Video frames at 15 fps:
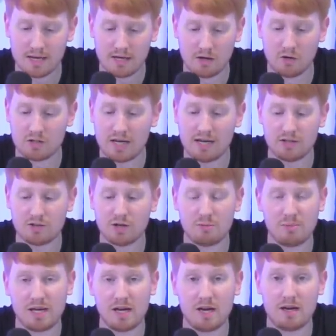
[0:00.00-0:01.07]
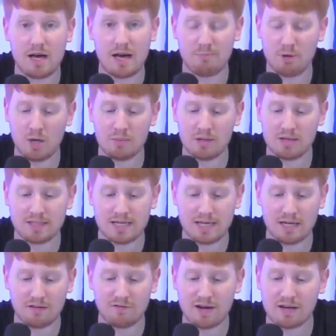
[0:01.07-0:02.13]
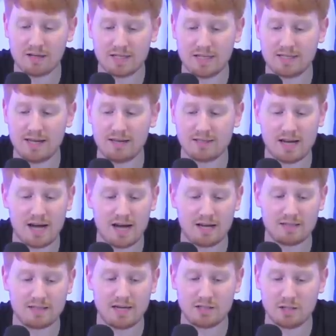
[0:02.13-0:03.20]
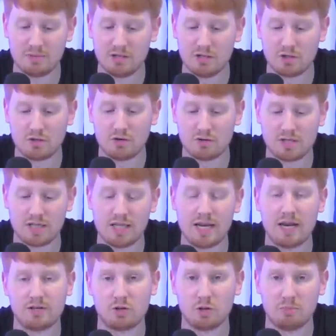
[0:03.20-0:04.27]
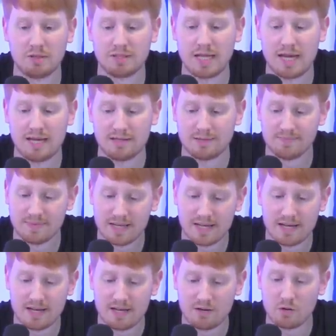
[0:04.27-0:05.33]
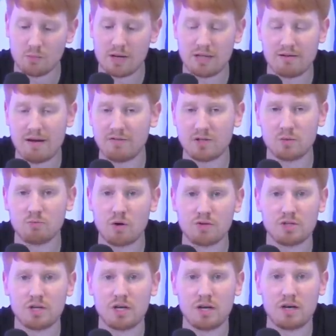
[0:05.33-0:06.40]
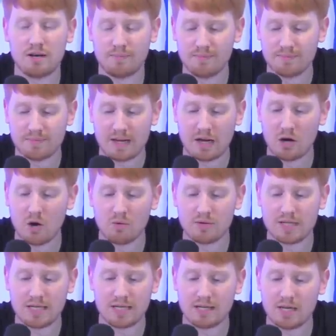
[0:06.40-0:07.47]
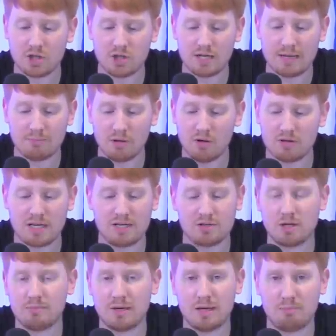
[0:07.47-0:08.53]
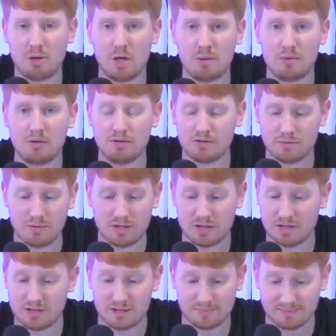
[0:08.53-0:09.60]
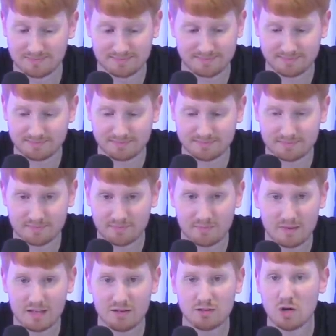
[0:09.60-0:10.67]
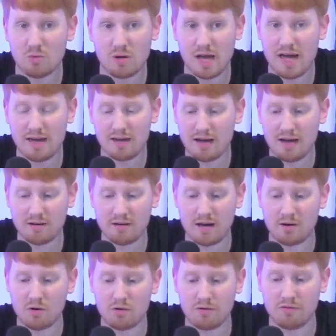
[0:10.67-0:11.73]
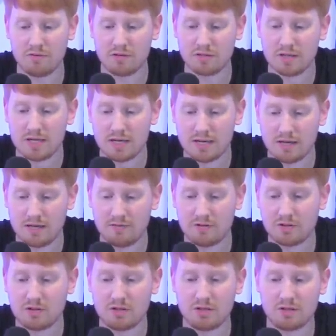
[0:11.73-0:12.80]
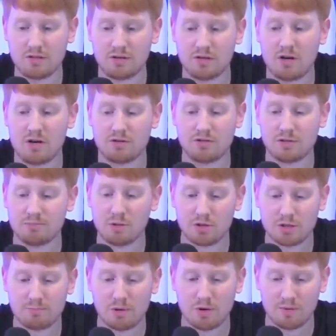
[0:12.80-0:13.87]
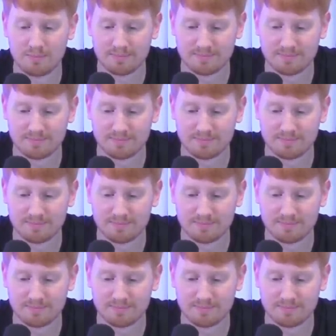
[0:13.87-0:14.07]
Looks like it's going to be a permanent deal. Final details are set to be discussed in the next couple of days. Don't know whether Everton wanted a loan deal initially, but it looks like it's going to be a permanent, which is, it's okay. I don't know if this is going to cost us much, but